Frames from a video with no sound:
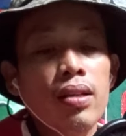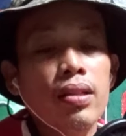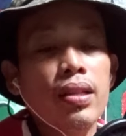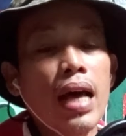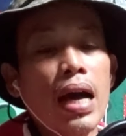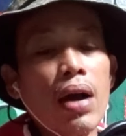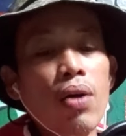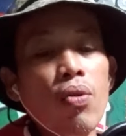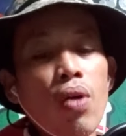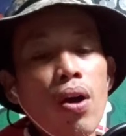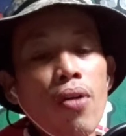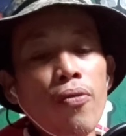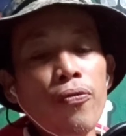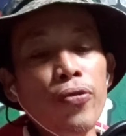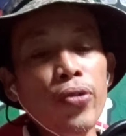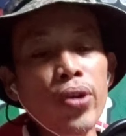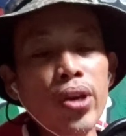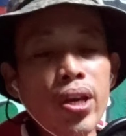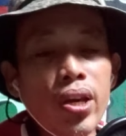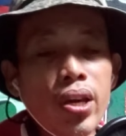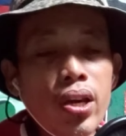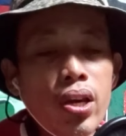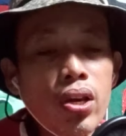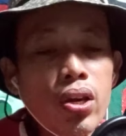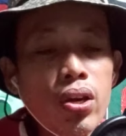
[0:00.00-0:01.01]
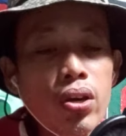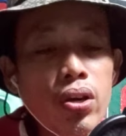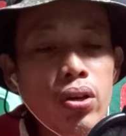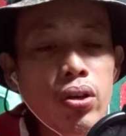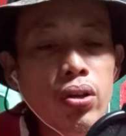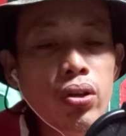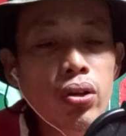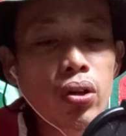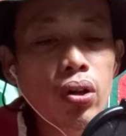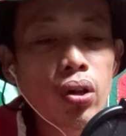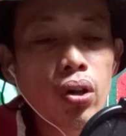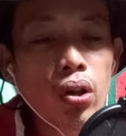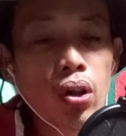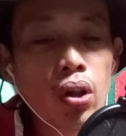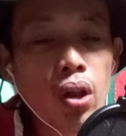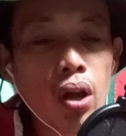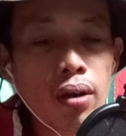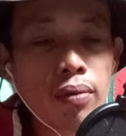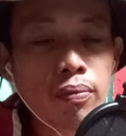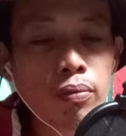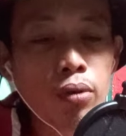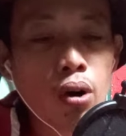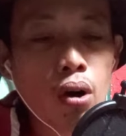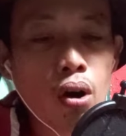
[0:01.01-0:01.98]
Now I feel
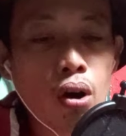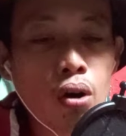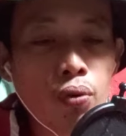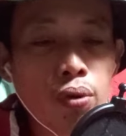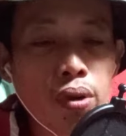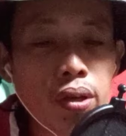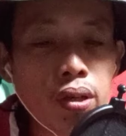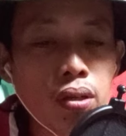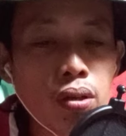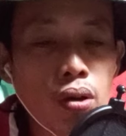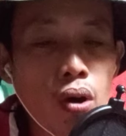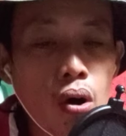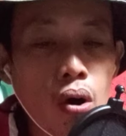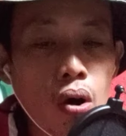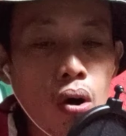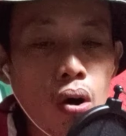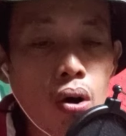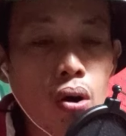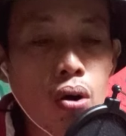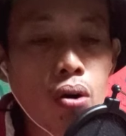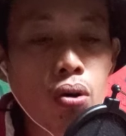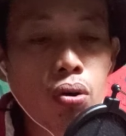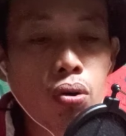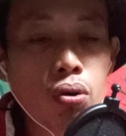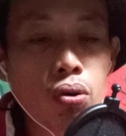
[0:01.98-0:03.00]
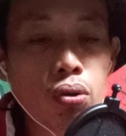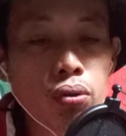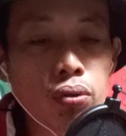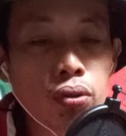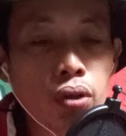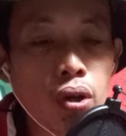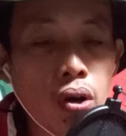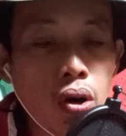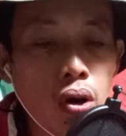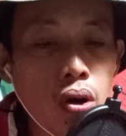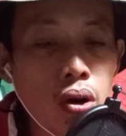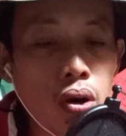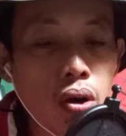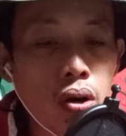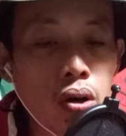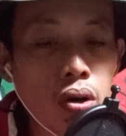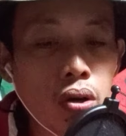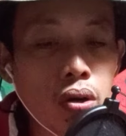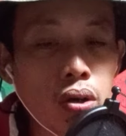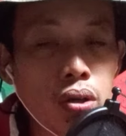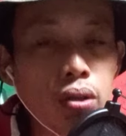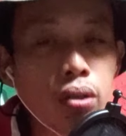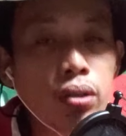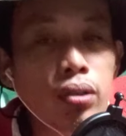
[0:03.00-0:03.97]
I'm growing
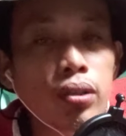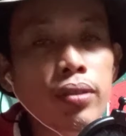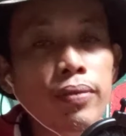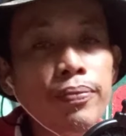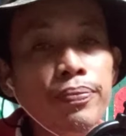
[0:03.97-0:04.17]
older.